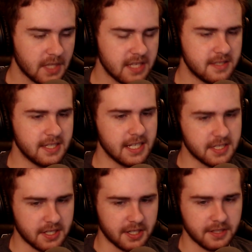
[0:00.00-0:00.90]

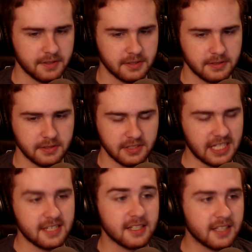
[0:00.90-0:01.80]
Caesar,
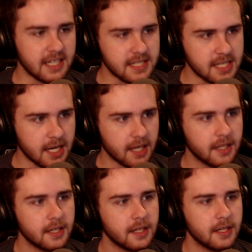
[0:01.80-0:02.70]
Lisa,
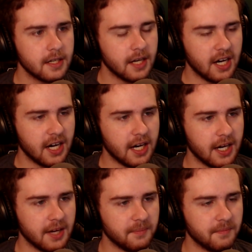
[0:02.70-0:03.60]

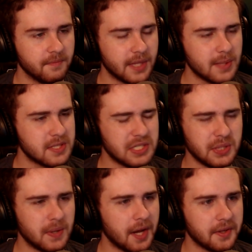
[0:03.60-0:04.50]
those
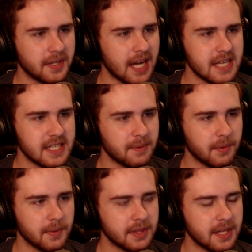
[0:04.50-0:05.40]
2 other guys that were
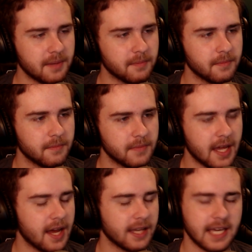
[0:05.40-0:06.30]
with them
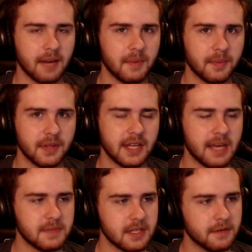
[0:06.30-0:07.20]
that I can't remember the
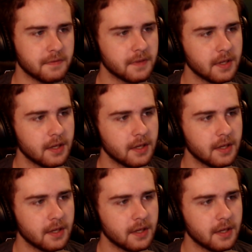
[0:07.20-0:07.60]
names of.